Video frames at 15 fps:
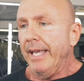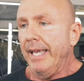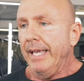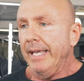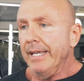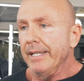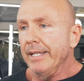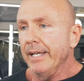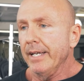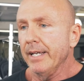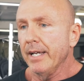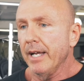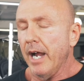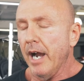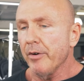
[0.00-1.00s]
And
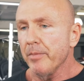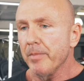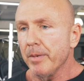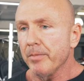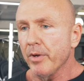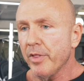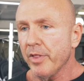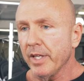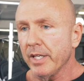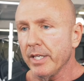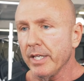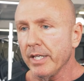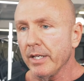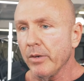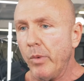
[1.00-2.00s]
I remember
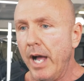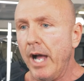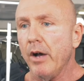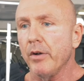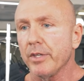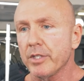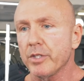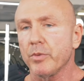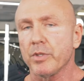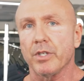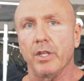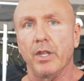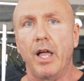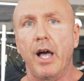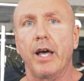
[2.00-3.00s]
thinking, wow, this was
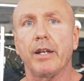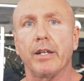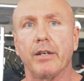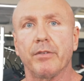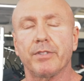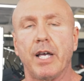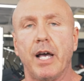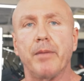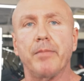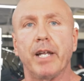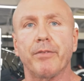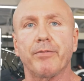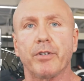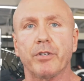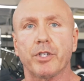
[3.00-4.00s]
a lot of time and
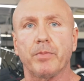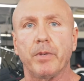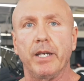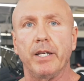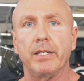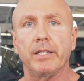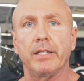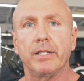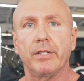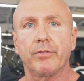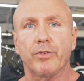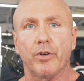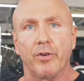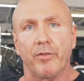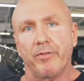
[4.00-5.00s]
effort spent
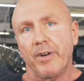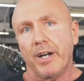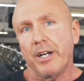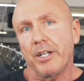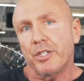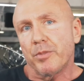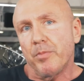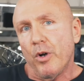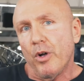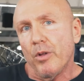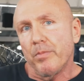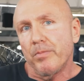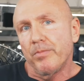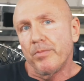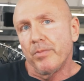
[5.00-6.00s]
for a very
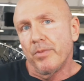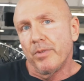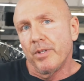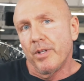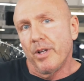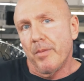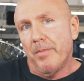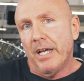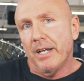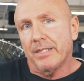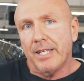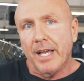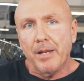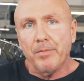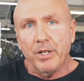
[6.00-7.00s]
small amount of
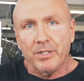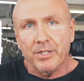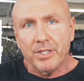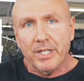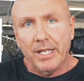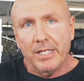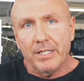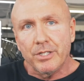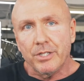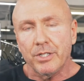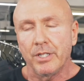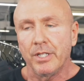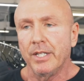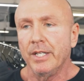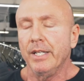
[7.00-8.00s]
time on stage.
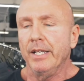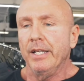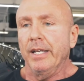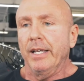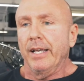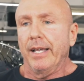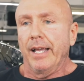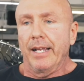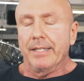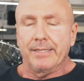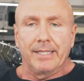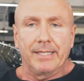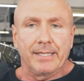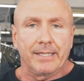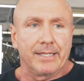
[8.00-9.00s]
I
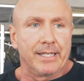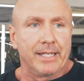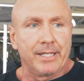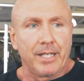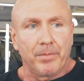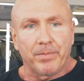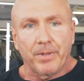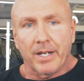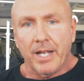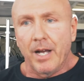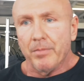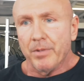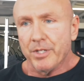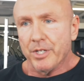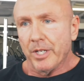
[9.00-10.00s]
didn't end up
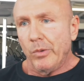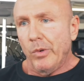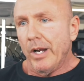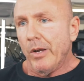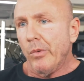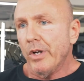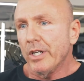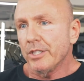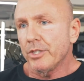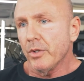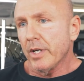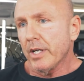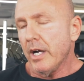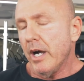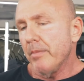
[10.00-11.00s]
accomplishing what I wanted
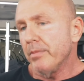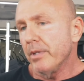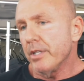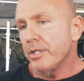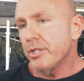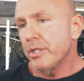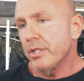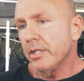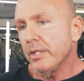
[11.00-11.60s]
to accomplish.